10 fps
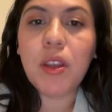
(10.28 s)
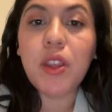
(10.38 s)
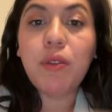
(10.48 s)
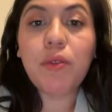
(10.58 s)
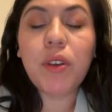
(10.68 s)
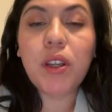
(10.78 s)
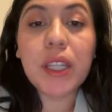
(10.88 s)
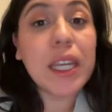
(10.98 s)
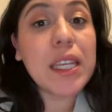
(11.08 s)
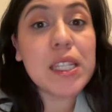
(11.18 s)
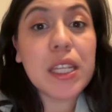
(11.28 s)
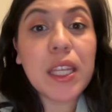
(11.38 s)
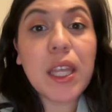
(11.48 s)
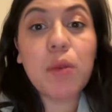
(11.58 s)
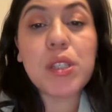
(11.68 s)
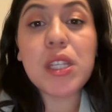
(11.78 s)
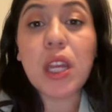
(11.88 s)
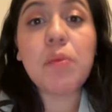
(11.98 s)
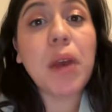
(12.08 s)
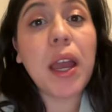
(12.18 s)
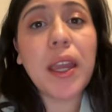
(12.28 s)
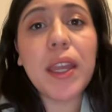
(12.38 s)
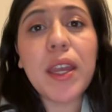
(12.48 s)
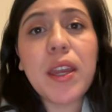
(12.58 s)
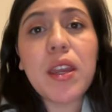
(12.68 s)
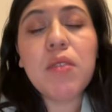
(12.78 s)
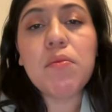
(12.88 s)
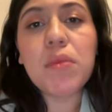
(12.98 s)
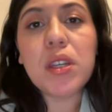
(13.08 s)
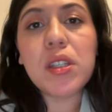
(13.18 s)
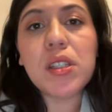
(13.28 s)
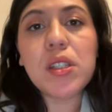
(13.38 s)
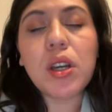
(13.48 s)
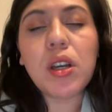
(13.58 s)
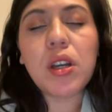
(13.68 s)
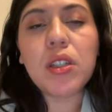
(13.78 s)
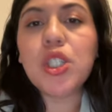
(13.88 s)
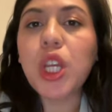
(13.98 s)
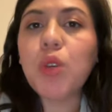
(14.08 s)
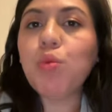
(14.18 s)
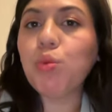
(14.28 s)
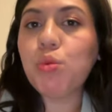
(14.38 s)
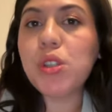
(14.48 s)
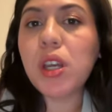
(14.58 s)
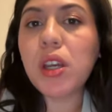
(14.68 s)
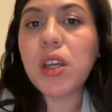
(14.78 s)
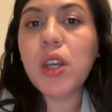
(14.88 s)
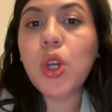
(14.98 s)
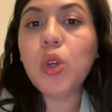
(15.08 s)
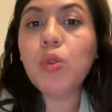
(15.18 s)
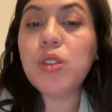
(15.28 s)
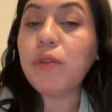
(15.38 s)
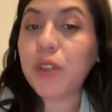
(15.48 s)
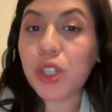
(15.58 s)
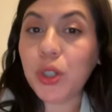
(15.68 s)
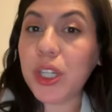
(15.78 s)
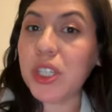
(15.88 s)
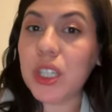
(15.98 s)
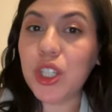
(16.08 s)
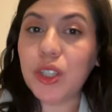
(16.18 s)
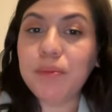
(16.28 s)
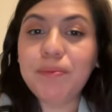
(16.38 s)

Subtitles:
the case study that was done by Ms. Jane Rusa, who's a first grade teacher.